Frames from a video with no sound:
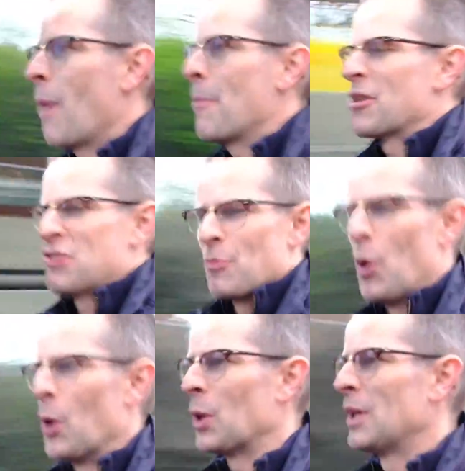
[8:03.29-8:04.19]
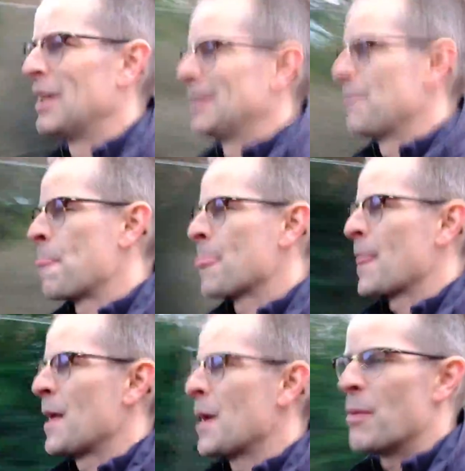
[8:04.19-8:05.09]
my bedroom wall,
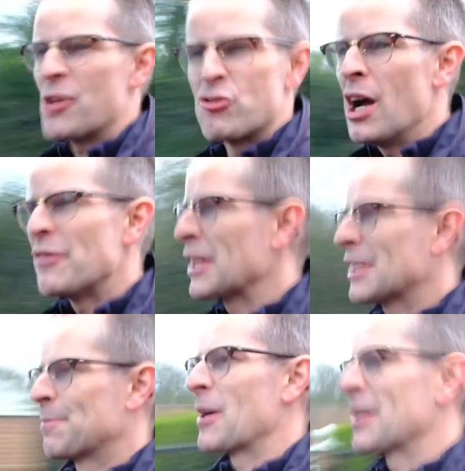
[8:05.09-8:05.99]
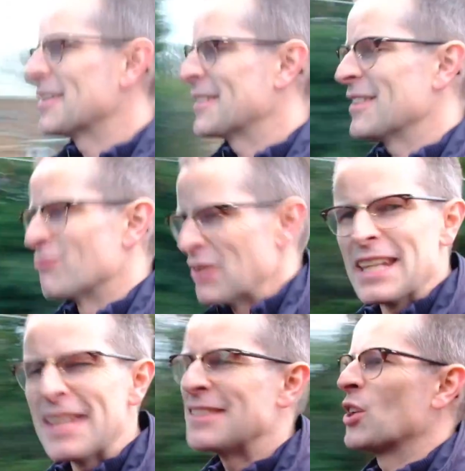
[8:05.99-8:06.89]
but the driving experience
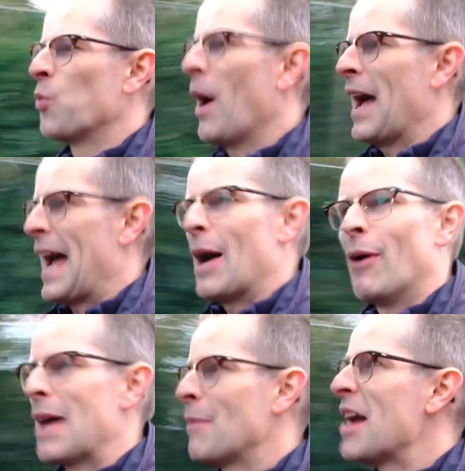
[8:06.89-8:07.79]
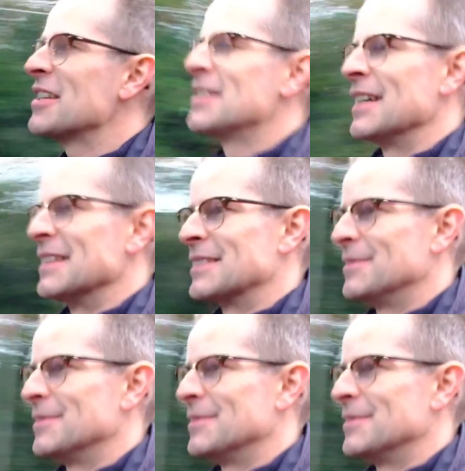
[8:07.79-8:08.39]
really isn't quite how I imagined it.